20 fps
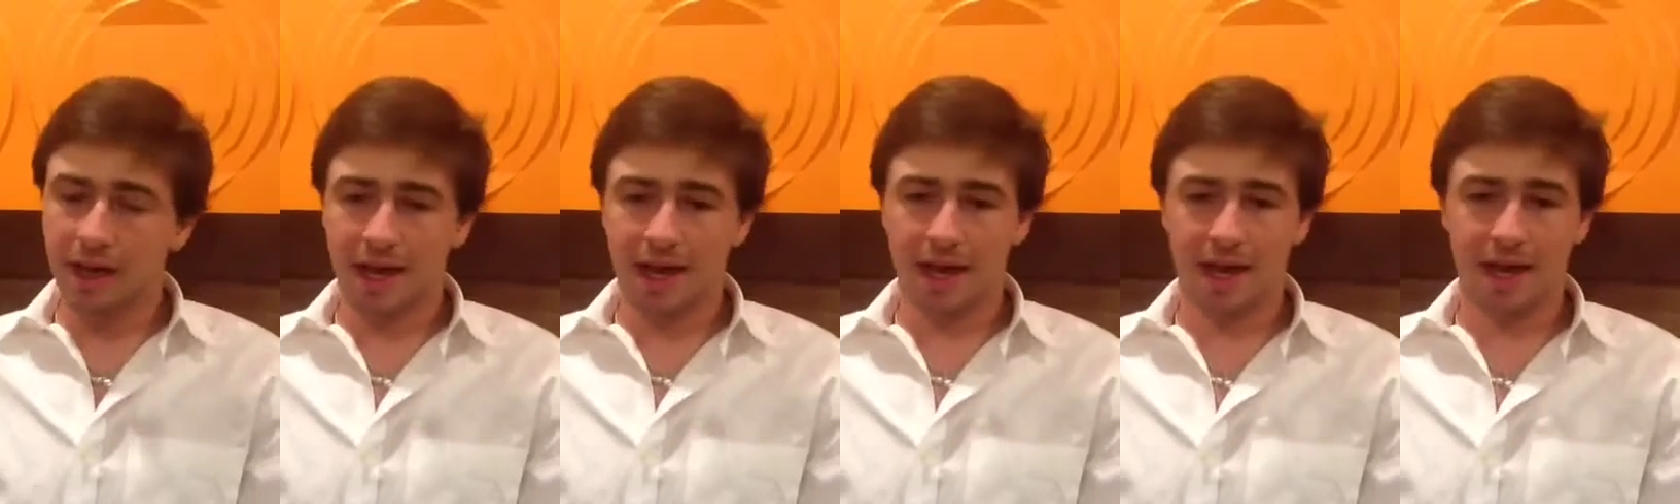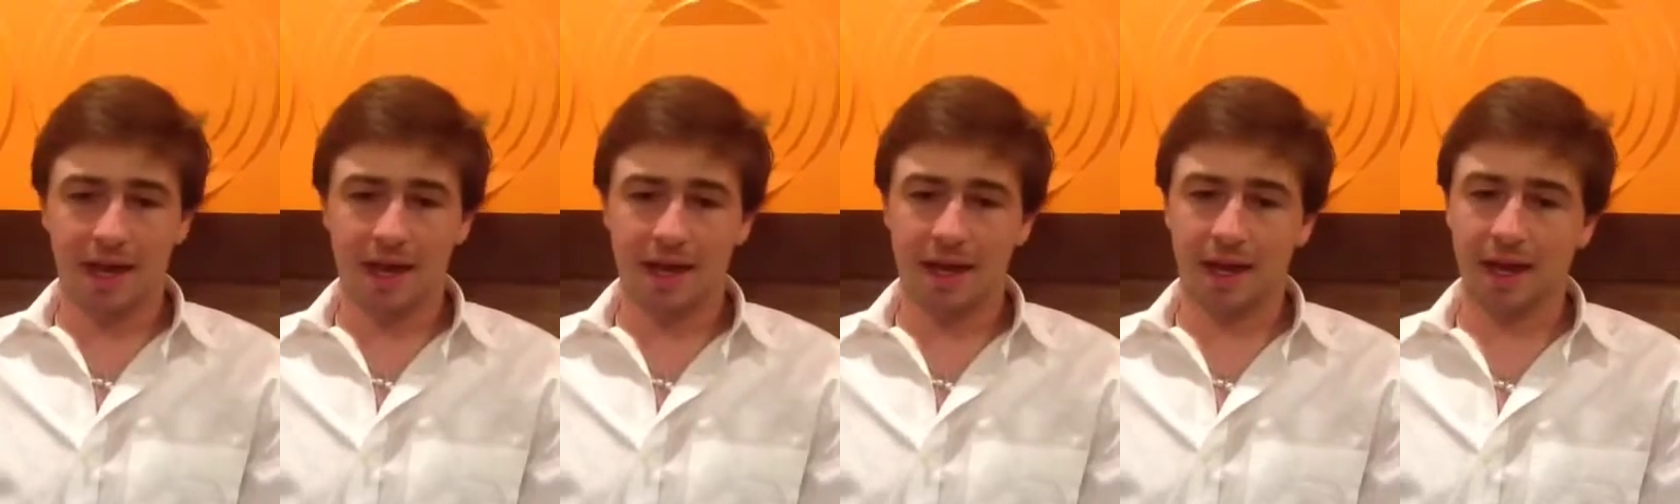
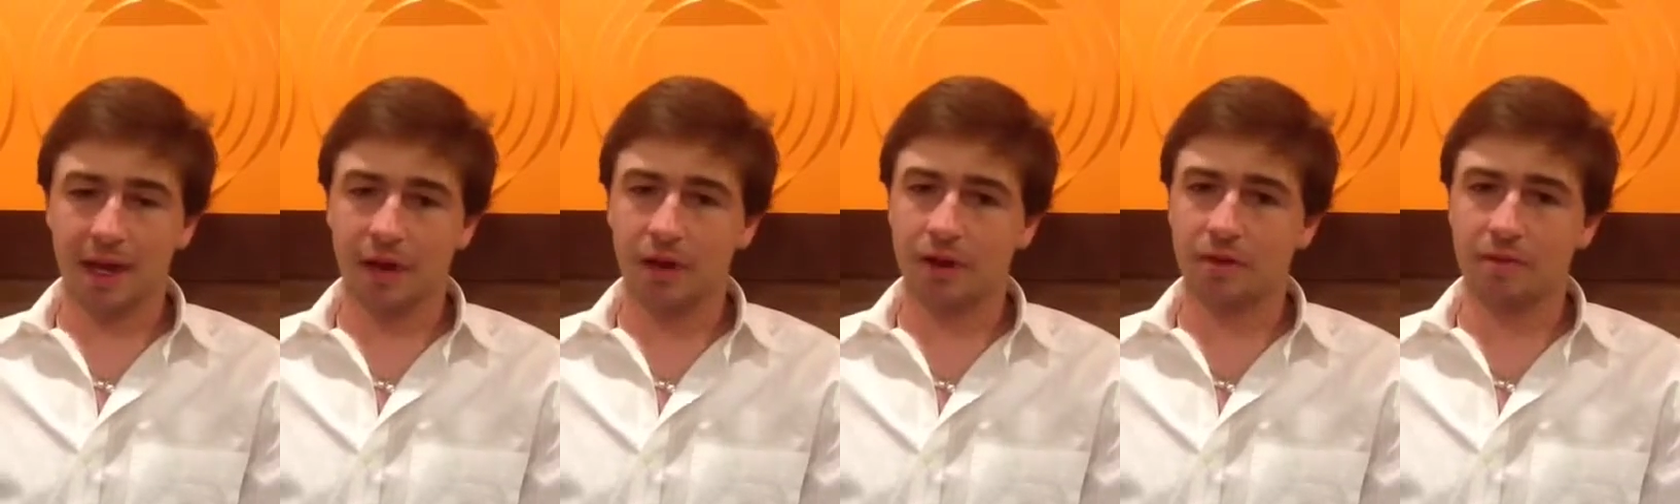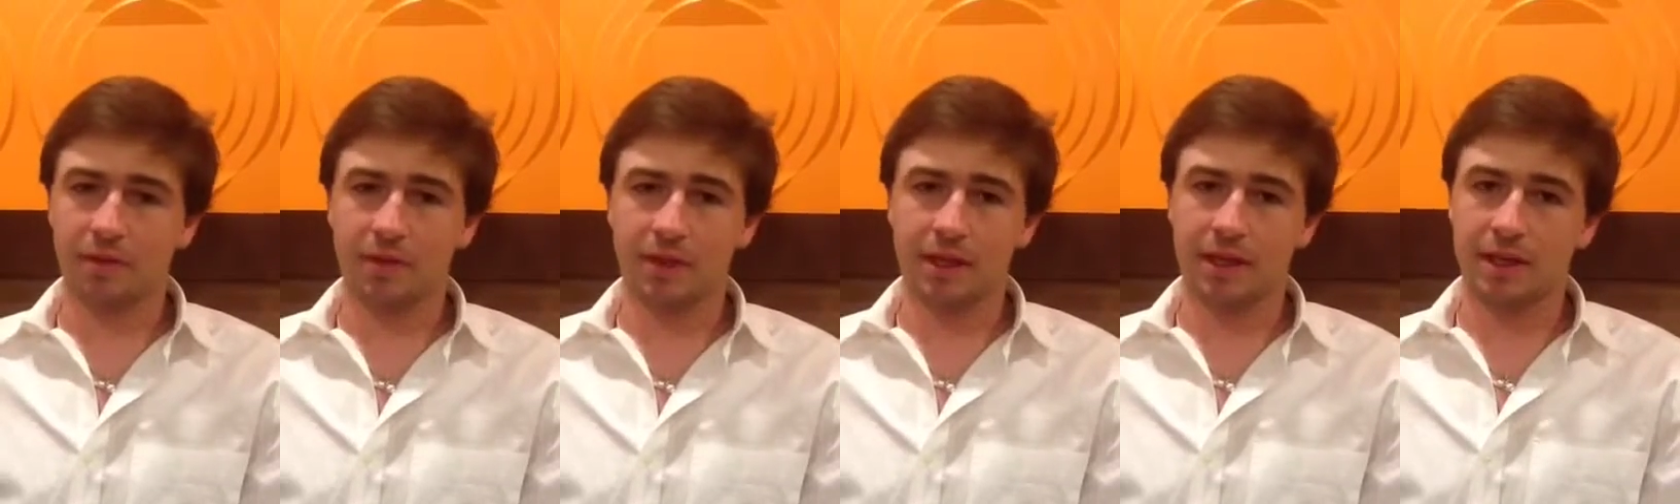and I
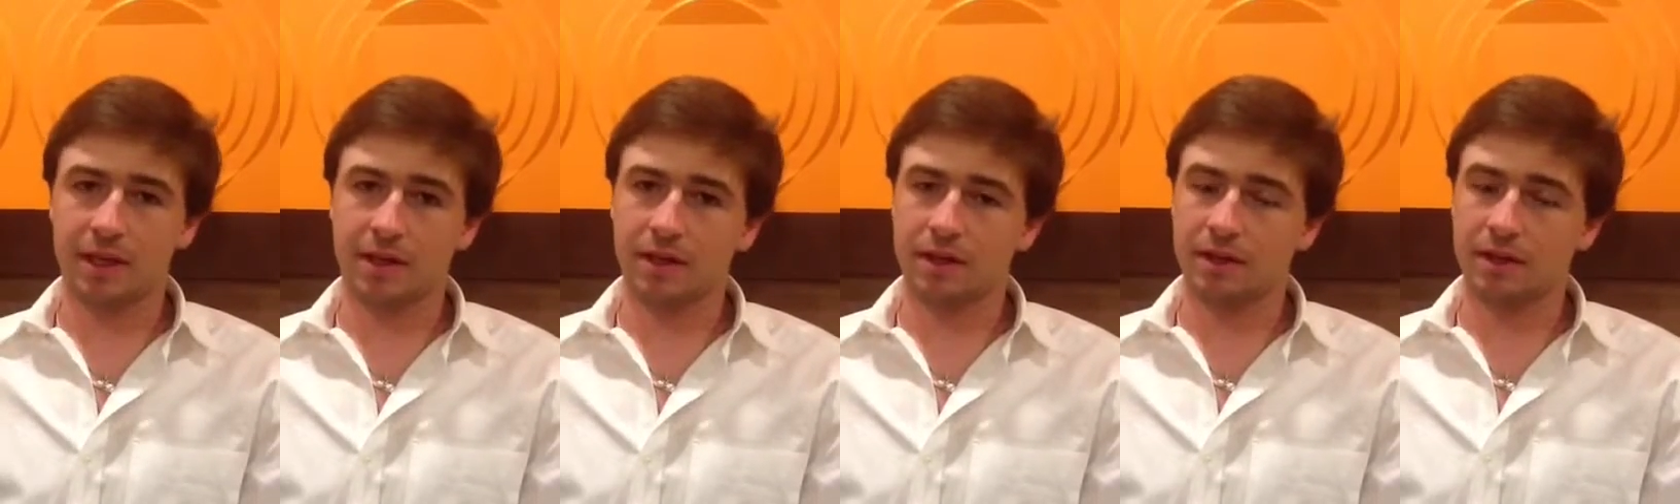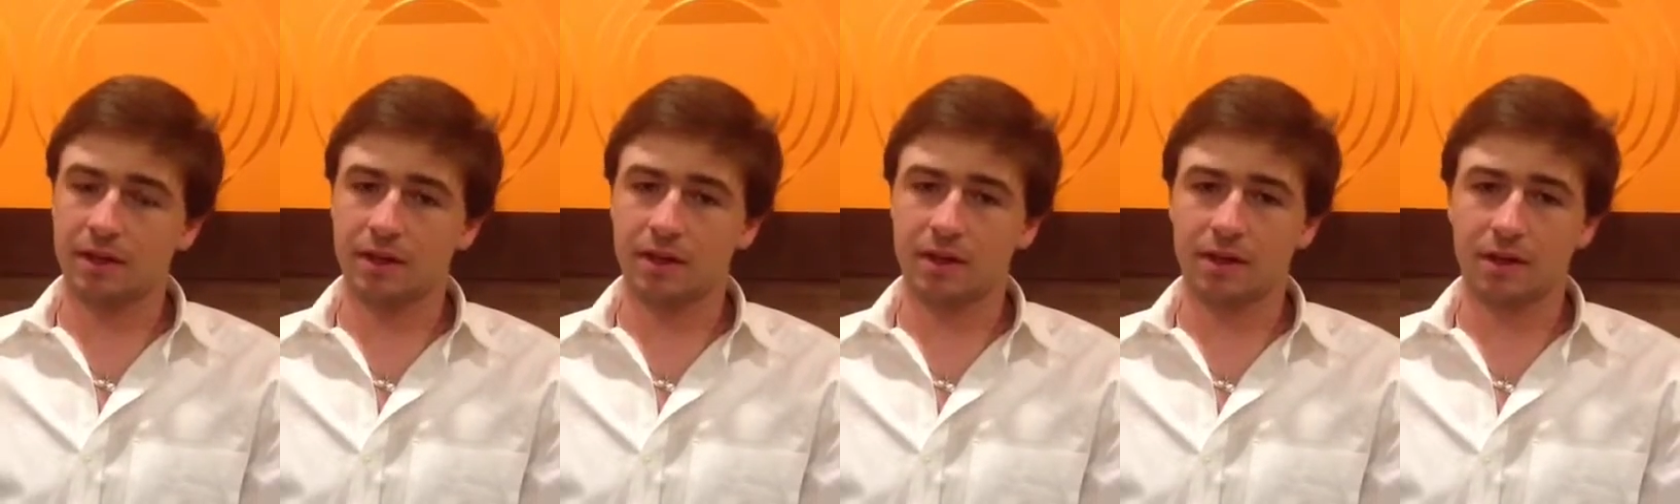couldn't be,
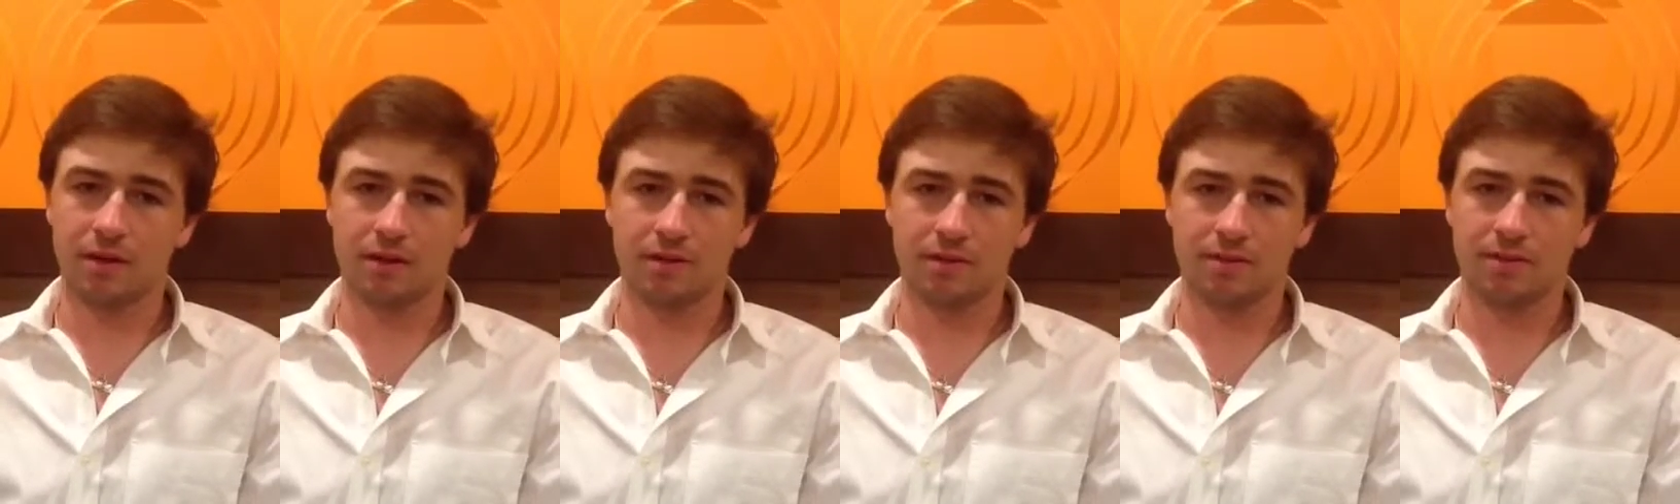you know,